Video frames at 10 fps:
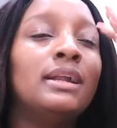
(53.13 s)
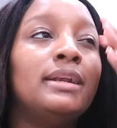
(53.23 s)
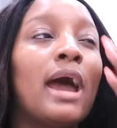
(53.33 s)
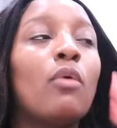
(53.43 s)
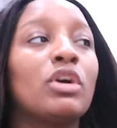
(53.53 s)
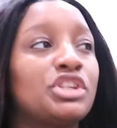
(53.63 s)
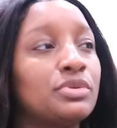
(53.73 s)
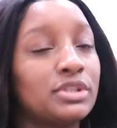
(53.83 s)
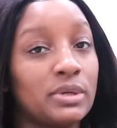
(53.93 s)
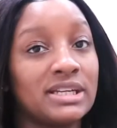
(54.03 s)
not what she
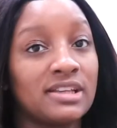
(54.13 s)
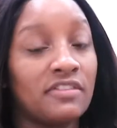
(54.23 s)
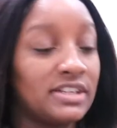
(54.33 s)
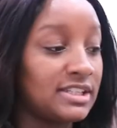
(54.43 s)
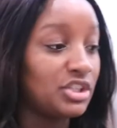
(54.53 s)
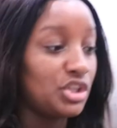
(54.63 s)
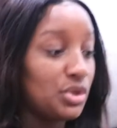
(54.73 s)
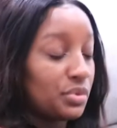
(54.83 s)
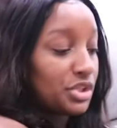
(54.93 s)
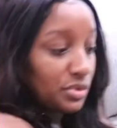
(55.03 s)
was doing, because obviously she
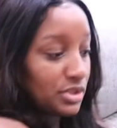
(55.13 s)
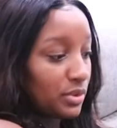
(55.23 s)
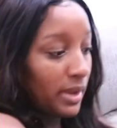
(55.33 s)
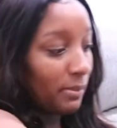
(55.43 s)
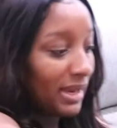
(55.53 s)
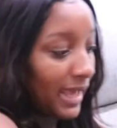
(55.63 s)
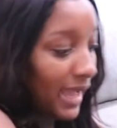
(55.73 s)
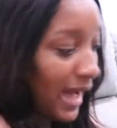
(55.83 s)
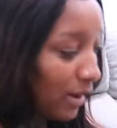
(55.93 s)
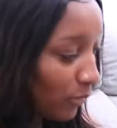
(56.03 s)
knew what she was doing, but like
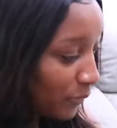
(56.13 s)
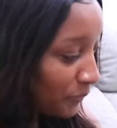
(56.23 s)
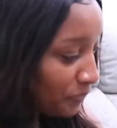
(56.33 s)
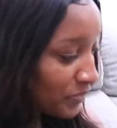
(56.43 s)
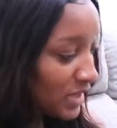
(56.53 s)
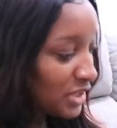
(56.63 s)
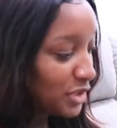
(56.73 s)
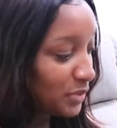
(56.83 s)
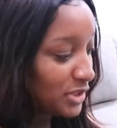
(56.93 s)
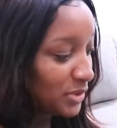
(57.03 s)
how
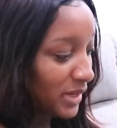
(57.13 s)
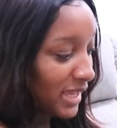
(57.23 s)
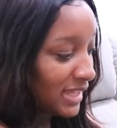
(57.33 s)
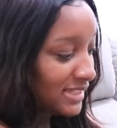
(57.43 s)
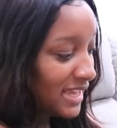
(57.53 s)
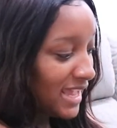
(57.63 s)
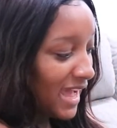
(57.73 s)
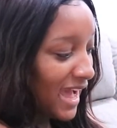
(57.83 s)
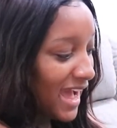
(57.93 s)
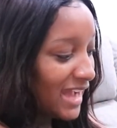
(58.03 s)
she was doing it.
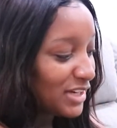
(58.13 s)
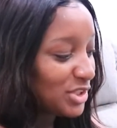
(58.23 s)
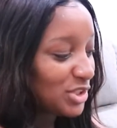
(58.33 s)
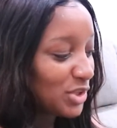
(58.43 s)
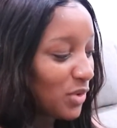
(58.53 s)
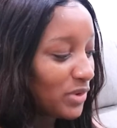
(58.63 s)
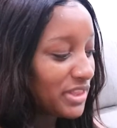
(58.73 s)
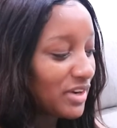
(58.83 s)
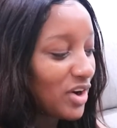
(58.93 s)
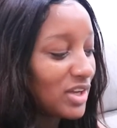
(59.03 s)
And so
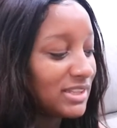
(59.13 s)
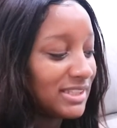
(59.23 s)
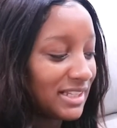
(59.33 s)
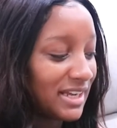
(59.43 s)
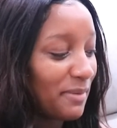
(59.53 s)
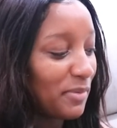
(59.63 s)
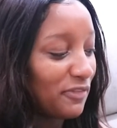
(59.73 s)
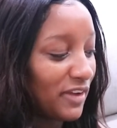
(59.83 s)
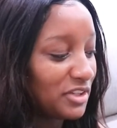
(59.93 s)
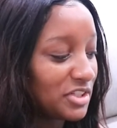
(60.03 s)
there are little
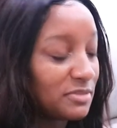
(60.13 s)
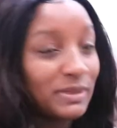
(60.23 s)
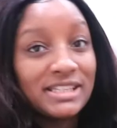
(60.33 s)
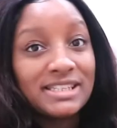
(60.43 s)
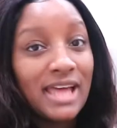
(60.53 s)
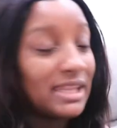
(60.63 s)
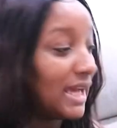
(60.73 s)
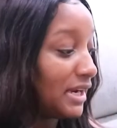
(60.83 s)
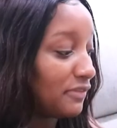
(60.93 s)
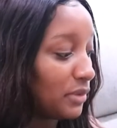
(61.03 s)
imperfections, but it's not
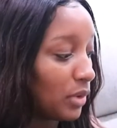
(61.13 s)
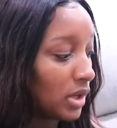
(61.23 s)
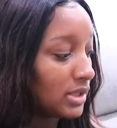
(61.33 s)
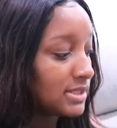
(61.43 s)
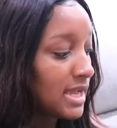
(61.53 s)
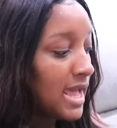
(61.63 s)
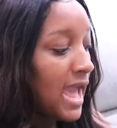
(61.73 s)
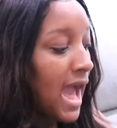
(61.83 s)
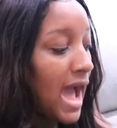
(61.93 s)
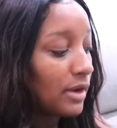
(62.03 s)
the end of the world.
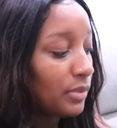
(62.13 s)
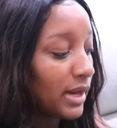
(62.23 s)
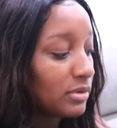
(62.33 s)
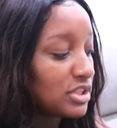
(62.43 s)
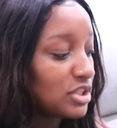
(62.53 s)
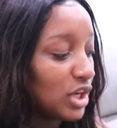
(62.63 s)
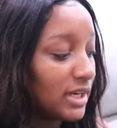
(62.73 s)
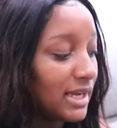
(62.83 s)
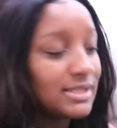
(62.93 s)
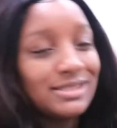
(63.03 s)
And when I was
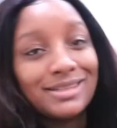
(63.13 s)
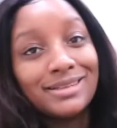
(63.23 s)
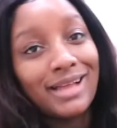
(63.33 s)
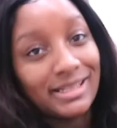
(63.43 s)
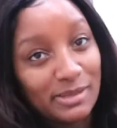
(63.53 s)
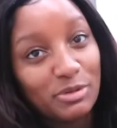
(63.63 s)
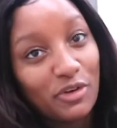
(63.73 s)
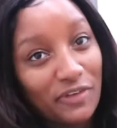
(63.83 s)
done, I tipped her